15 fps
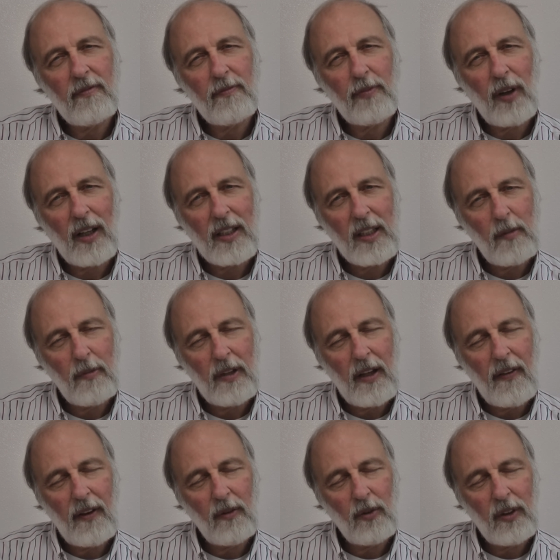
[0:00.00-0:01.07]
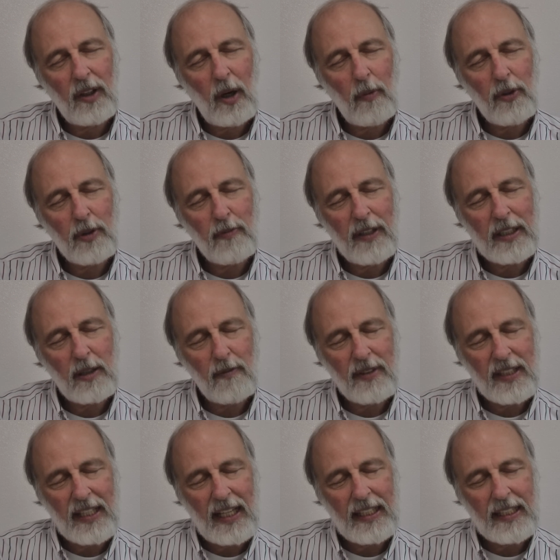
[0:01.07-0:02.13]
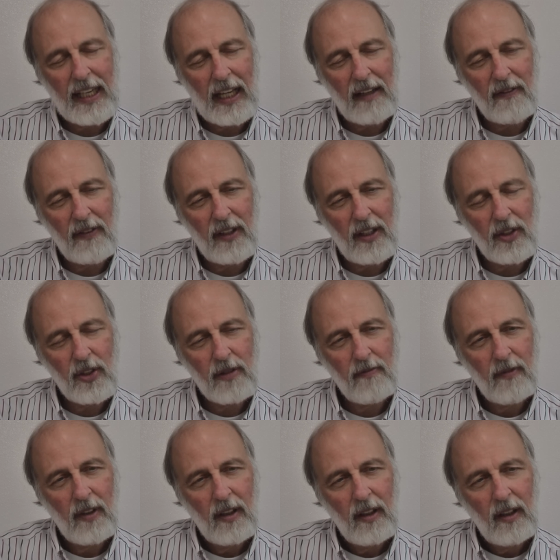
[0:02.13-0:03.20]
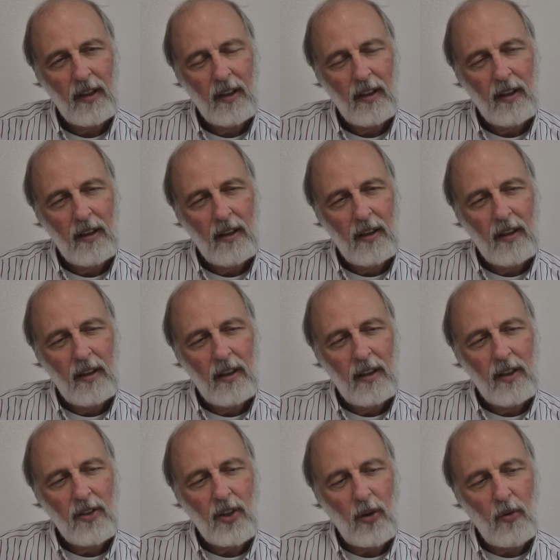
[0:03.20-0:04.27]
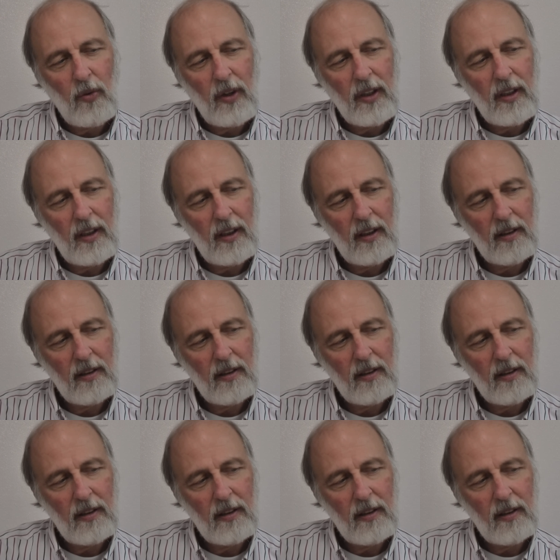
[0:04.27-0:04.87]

proximity that will help us make some sense out of this. So one